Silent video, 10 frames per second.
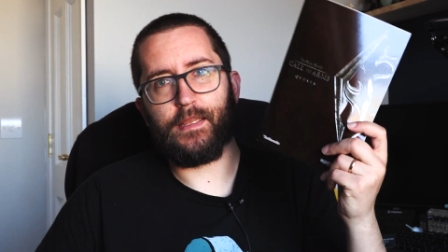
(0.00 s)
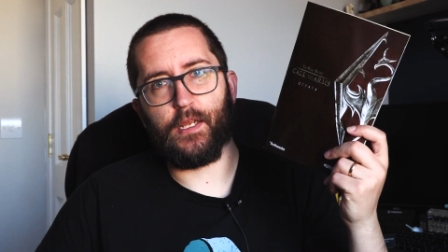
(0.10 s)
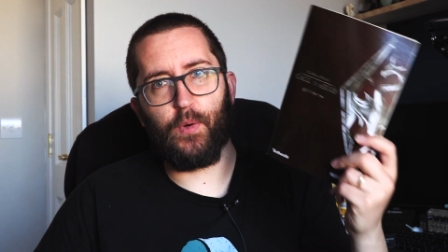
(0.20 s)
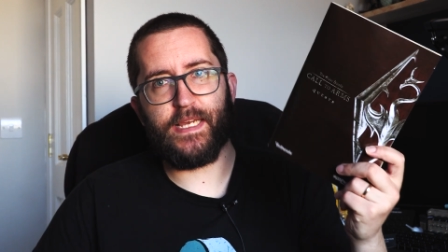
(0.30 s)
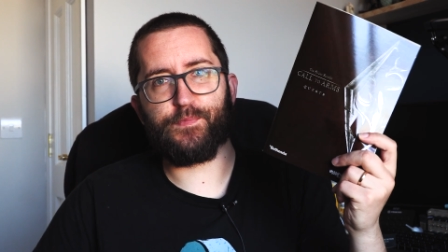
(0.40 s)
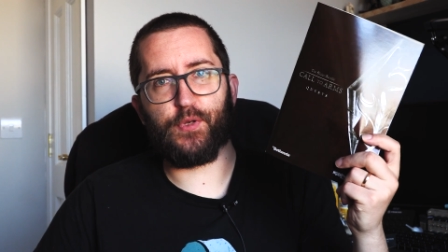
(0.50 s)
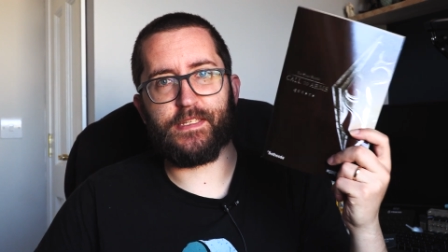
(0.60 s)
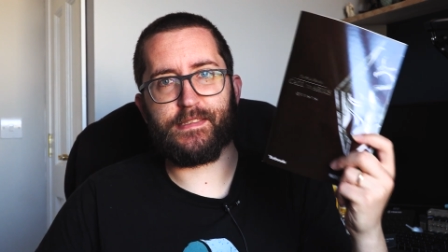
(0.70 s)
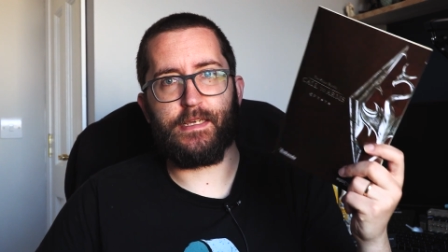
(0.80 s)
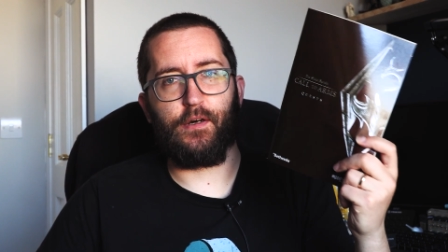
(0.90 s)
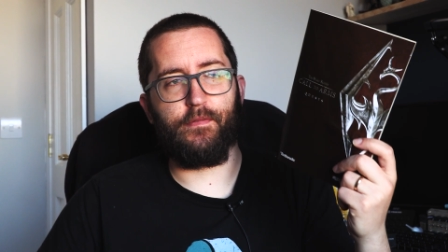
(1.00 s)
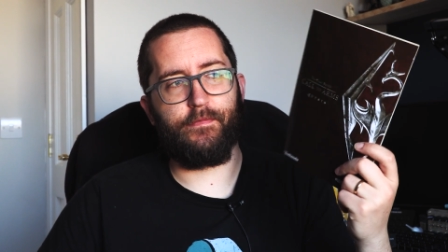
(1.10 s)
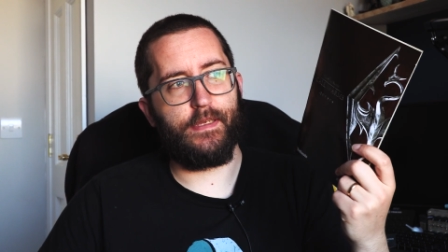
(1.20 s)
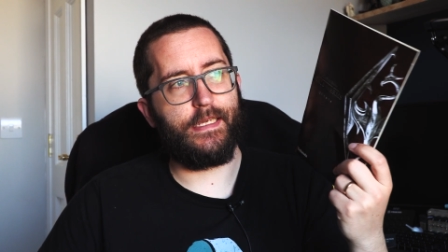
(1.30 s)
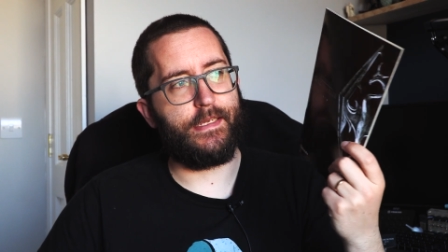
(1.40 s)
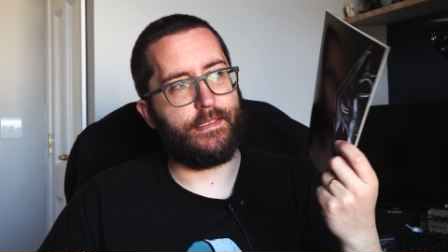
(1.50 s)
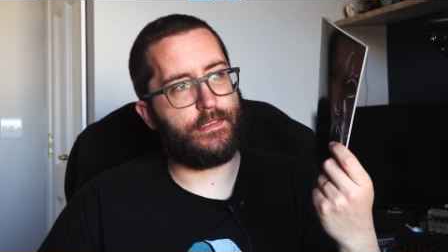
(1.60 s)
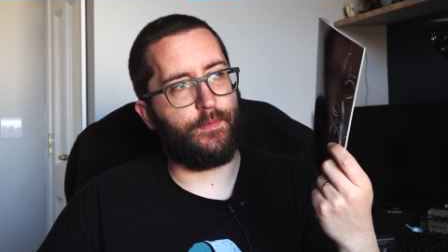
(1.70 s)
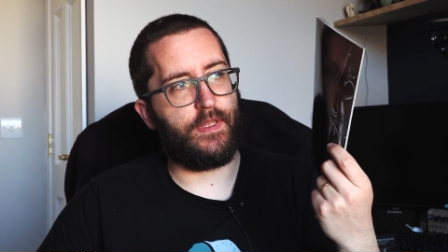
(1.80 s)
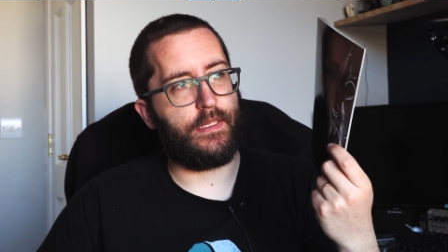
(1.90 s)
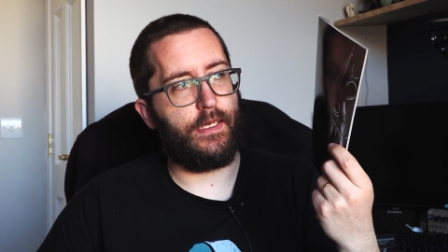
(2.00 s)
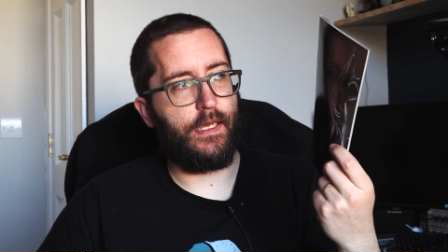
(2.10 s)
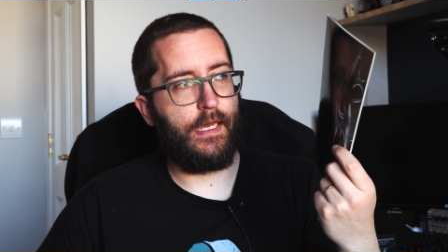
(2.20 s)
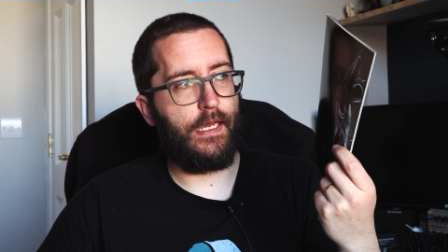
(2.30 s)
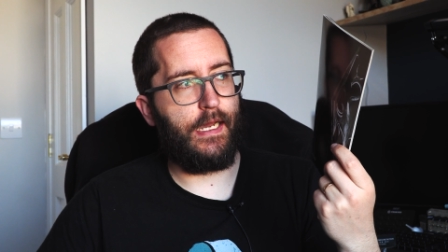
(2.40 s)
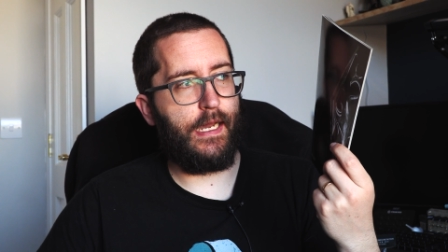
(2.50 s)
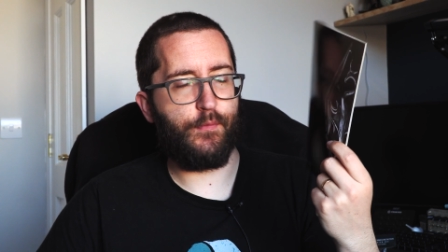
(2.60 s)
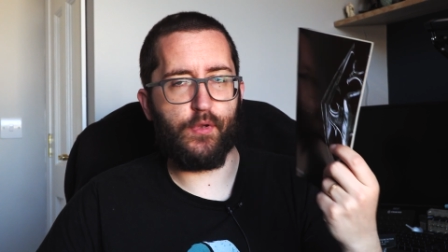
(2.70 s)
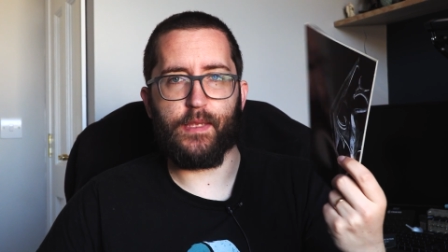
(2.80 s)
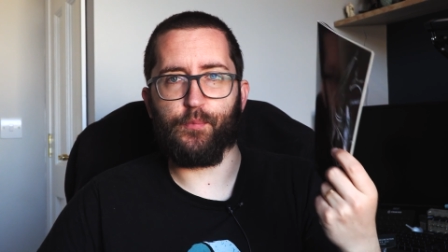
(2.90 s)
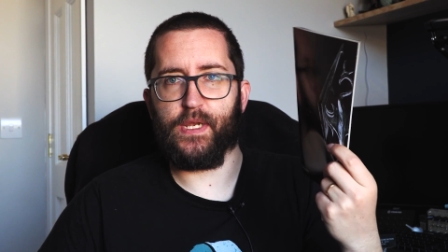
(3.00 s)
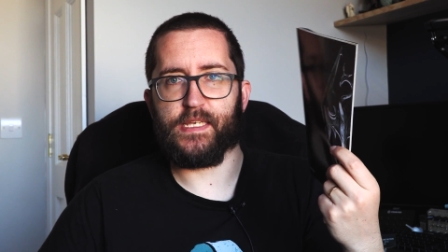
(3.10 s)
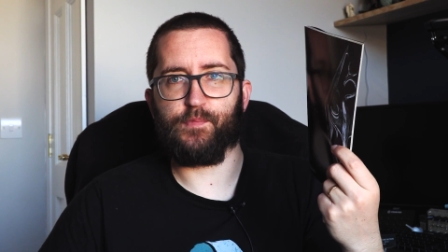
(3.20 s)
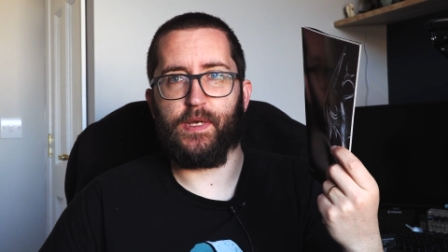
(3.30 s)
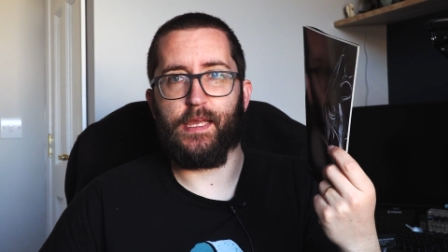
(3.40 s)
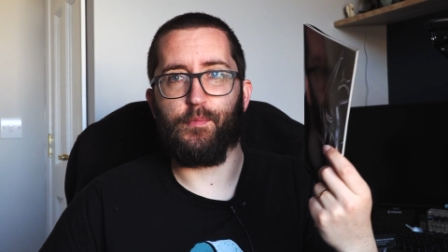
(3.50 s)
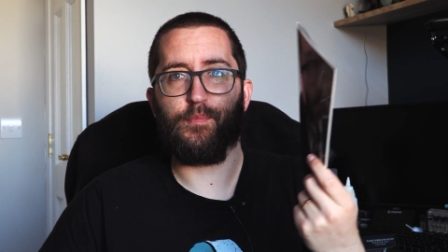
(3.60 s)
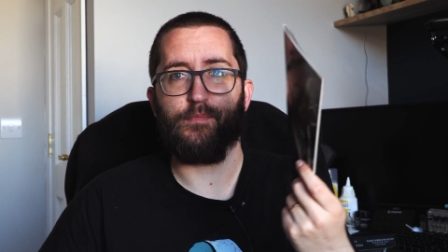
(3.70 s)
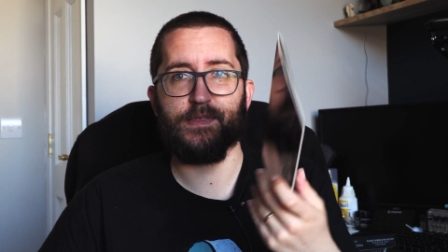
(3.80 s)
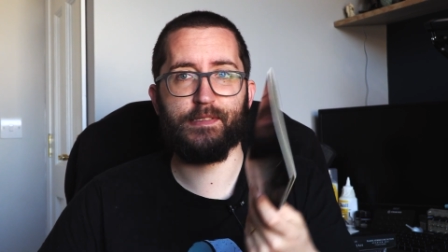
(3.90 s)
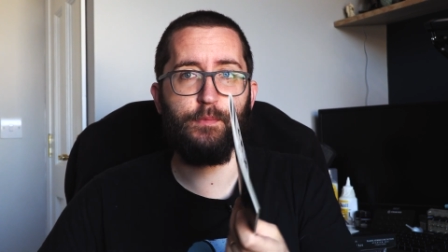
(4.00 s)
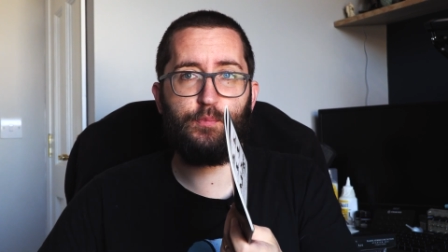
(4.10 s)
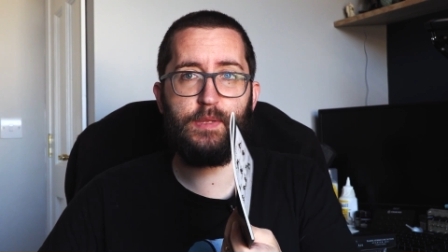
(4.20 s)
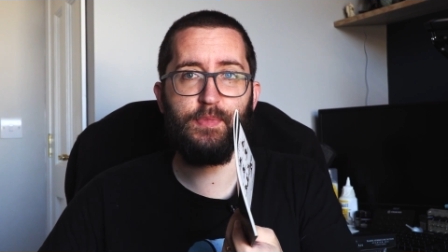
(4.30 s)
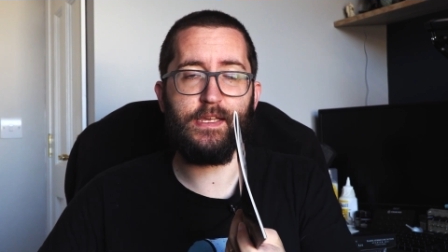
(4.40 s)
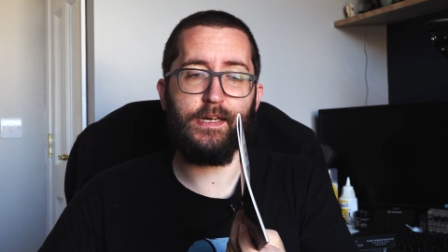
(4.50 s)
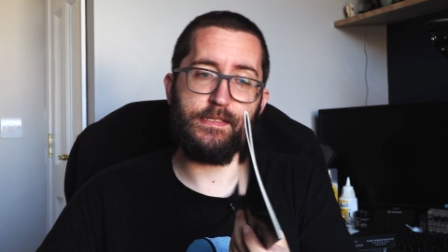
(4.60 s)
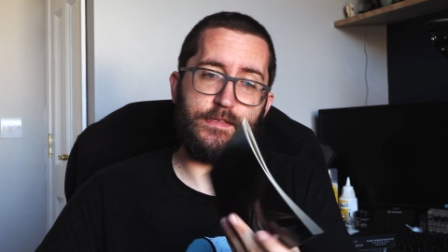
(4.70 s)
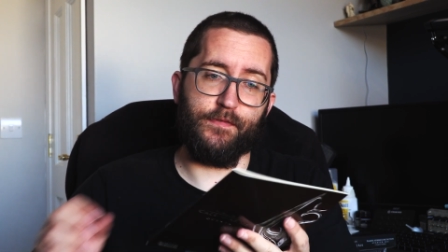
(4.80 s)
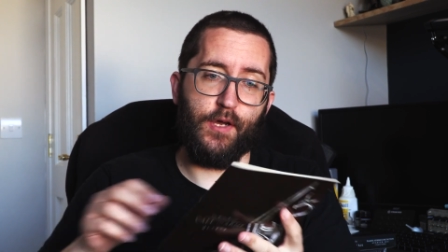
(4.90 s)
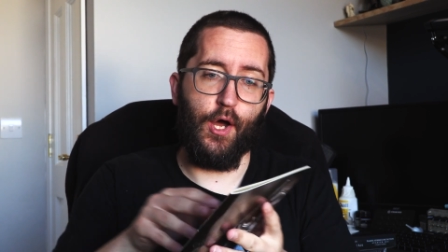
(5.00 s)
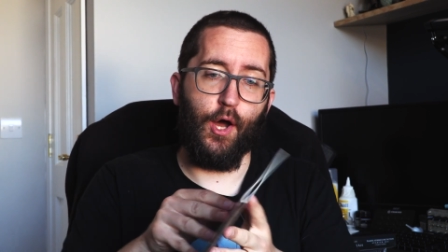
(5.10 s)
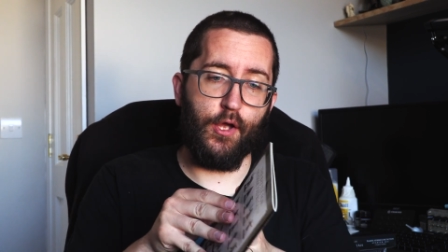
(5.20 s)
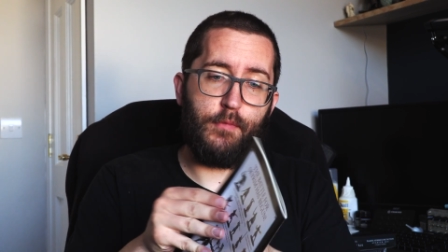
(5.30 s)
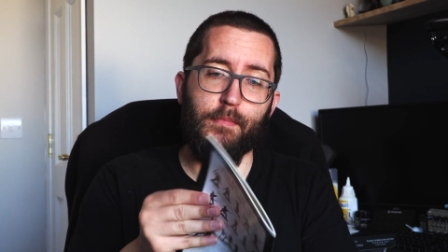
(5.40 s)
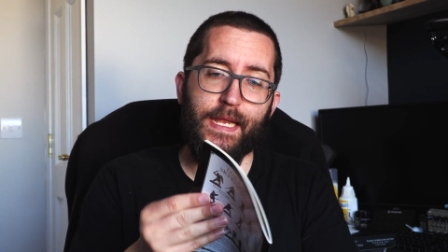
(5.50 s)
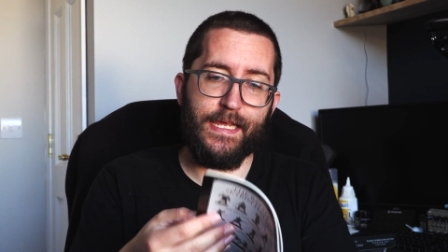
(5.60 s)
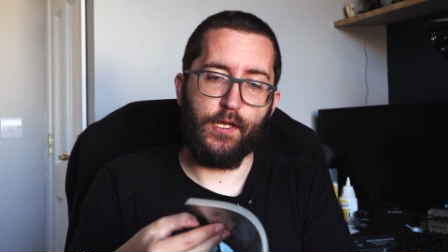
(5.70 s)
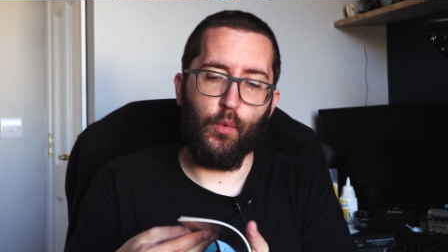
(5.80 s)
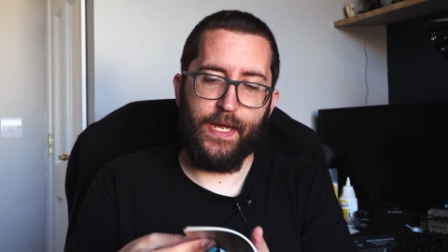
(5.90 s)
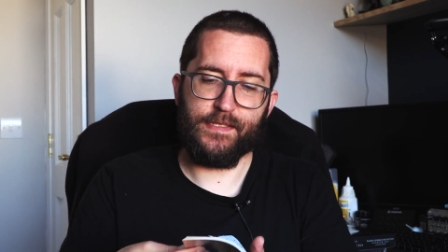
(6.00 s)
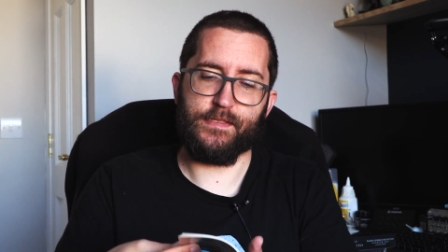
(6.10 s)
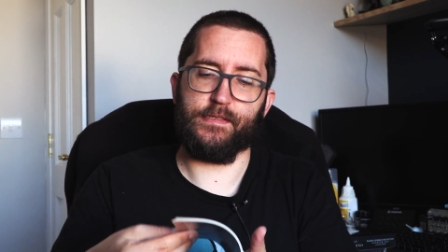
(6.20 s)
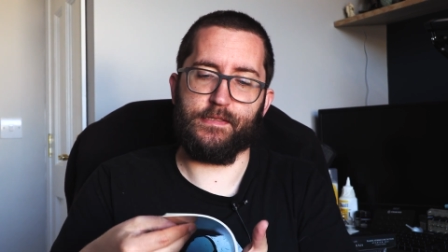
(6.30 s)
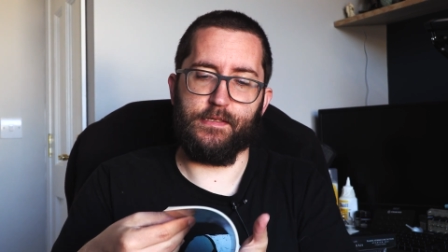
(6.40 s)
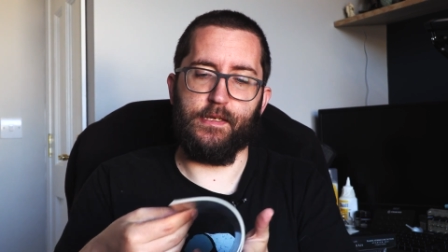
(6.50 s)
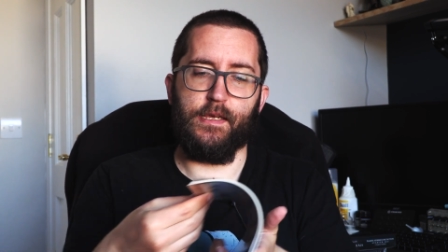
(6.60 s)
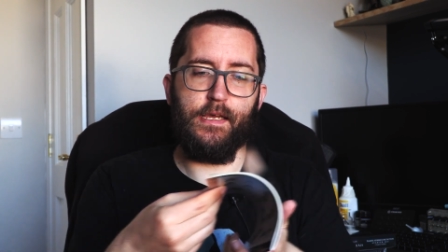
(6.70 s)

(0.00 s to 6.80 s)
The quest book itself is something that I'm really impressed by, simply because of how many quests,